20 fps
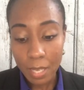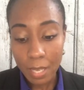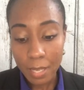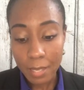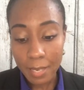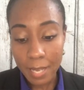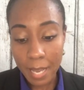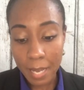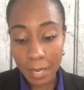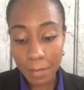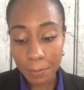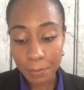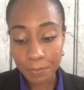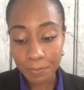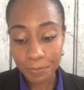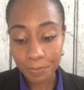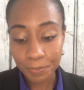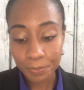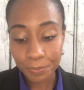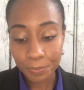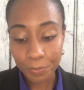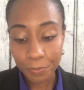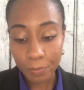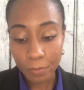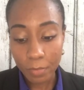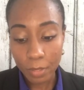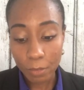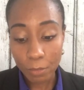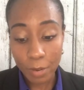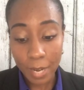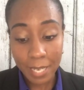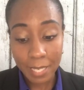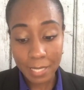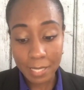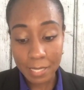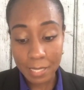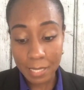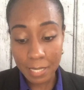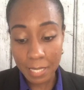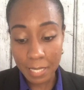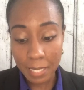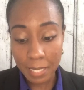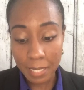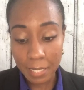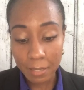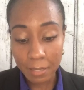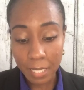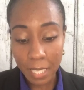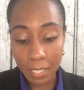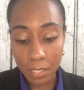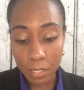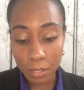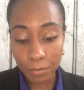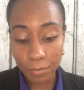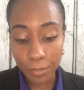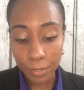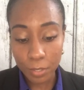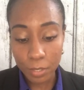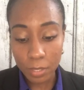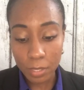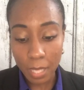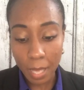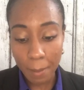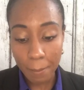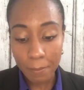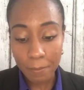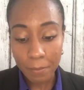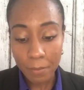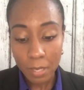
Now, writing is key. That's the first step.